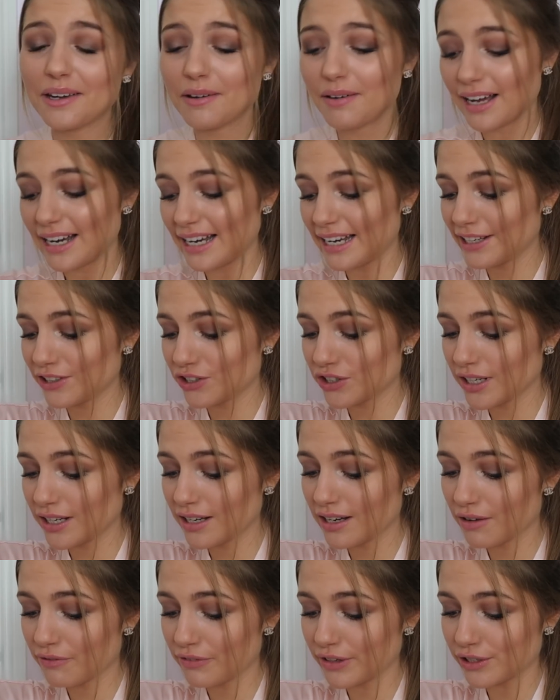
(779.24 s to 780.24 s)
I
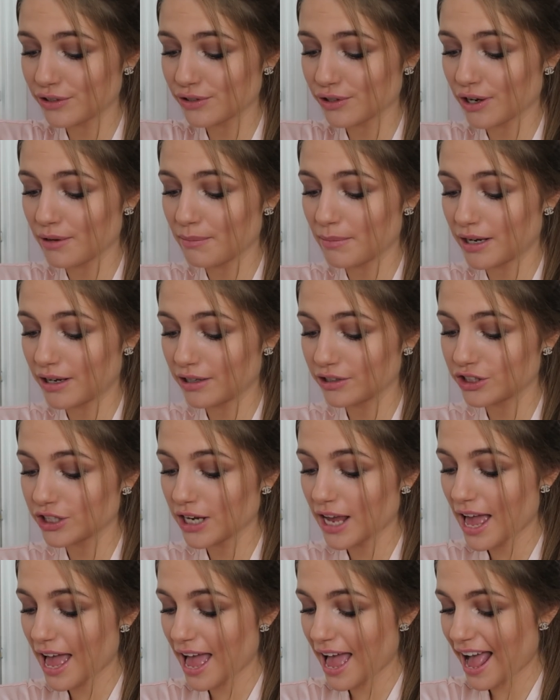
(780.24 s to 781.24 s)
literally love it so much.
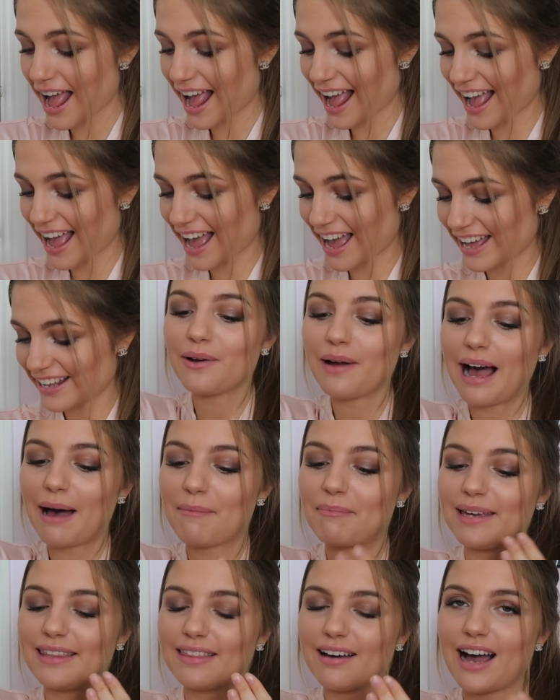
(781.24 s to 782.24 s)
And I'm so
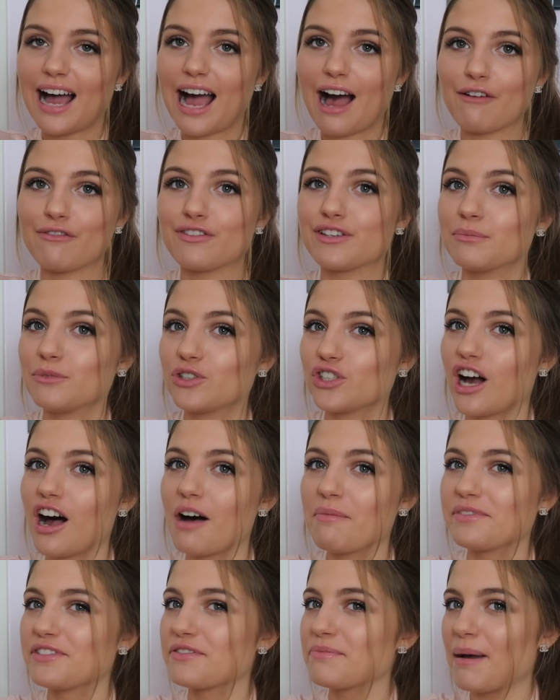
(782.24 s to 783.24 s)
happy that I have some
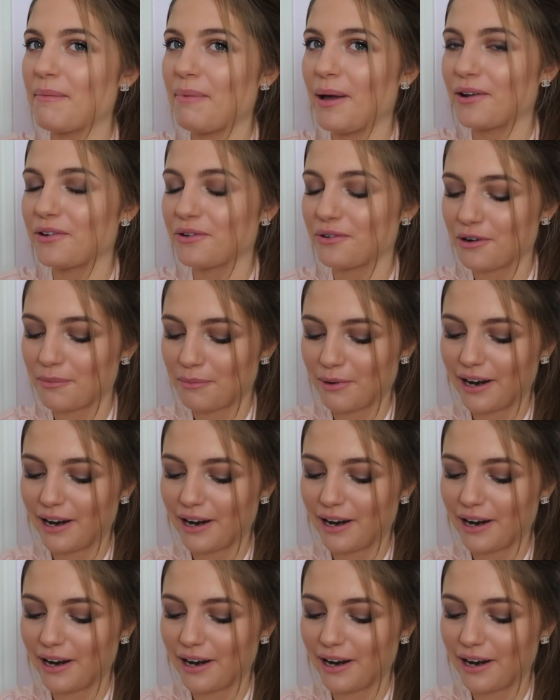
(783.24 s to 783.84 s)
charms for my Pandora